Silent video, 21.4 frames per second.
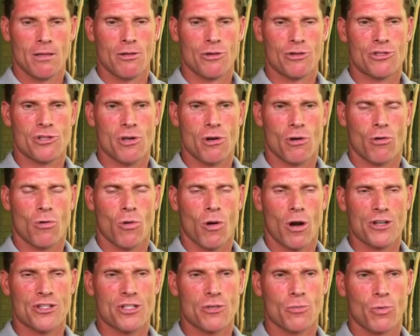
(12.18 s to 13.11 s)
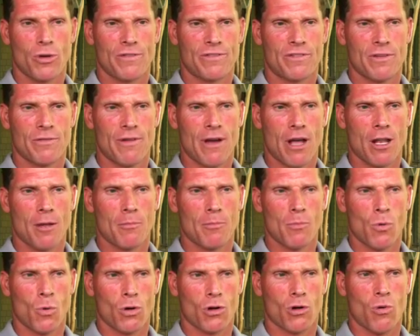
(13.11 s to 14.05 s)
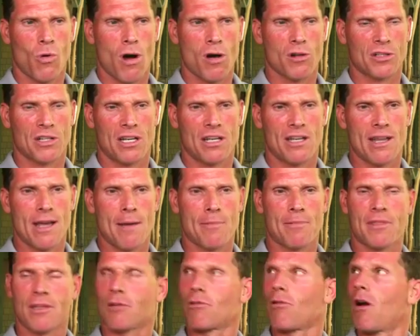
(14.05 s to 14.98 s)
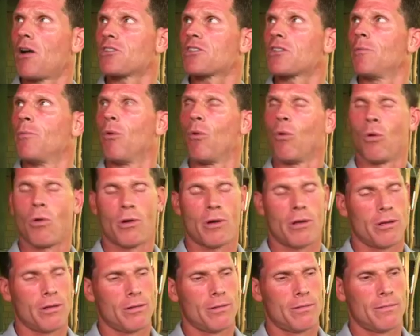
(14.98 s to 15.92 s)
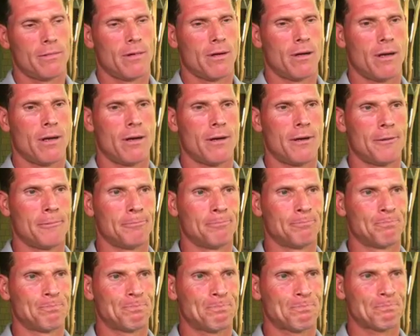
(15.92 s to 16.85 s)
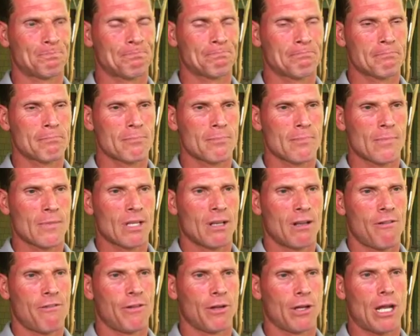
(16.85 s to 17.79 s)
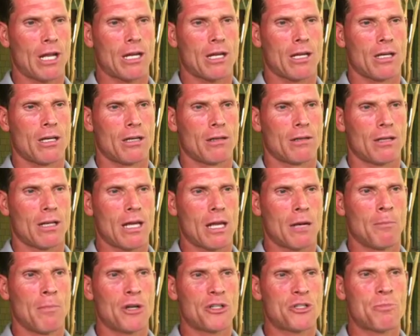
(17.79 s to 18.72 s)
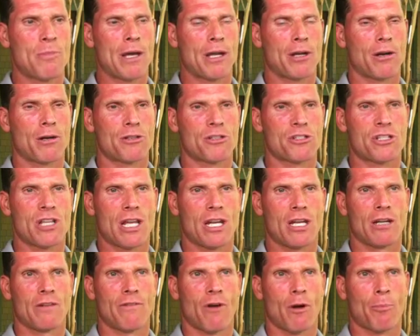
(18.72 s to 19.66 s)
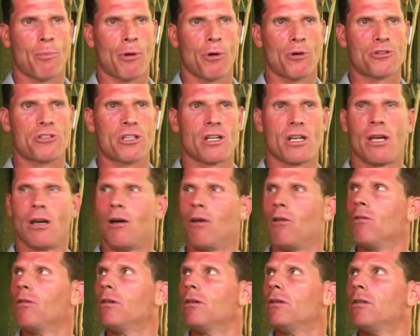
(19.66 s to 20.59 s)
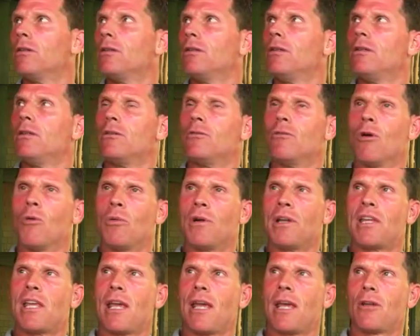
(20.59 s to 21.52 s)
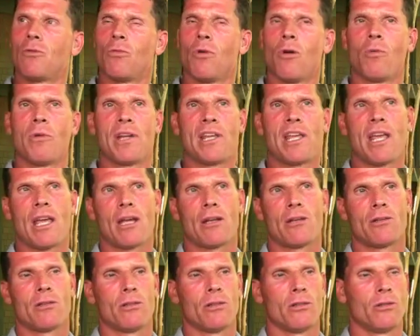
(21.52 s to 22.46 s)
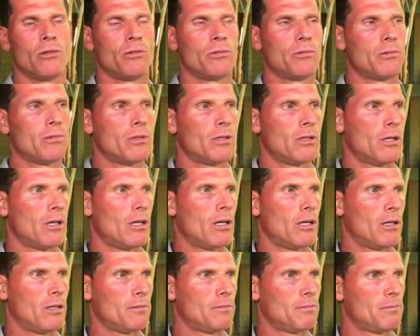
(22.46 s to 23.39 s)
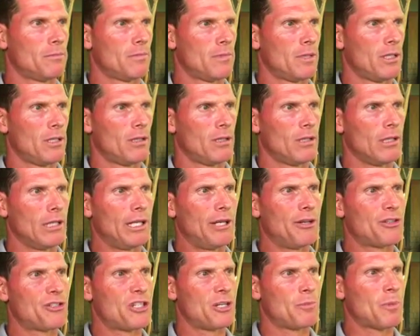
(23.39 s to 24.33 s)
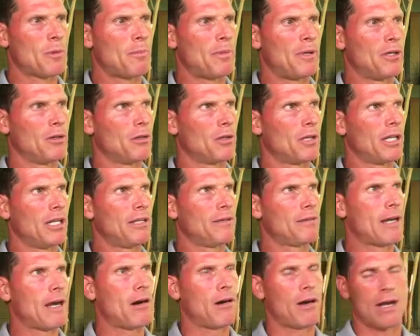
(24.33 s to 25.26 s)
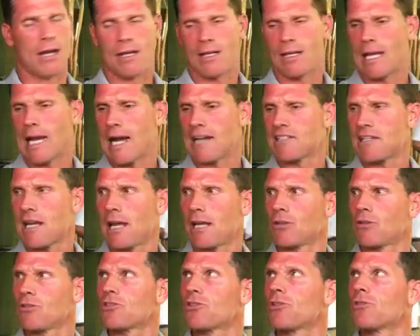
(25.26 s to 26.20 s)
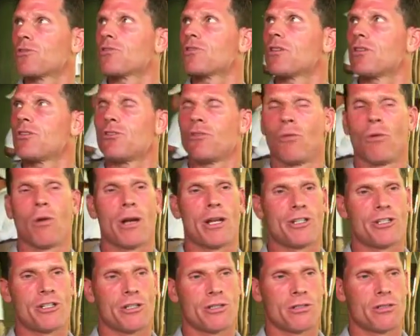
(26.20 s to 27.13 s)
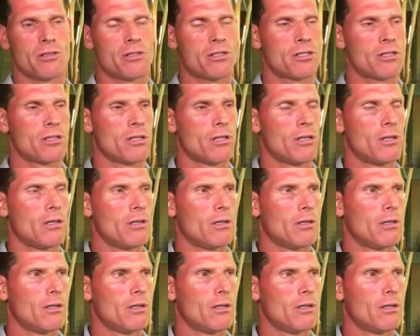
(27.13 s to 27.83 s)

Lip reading: there's no question we've developed more quality depth across the board. I feel like I've got a much better understanding of our personnel, what we can, what we can't do, leadership ability, how guys handle certain situations,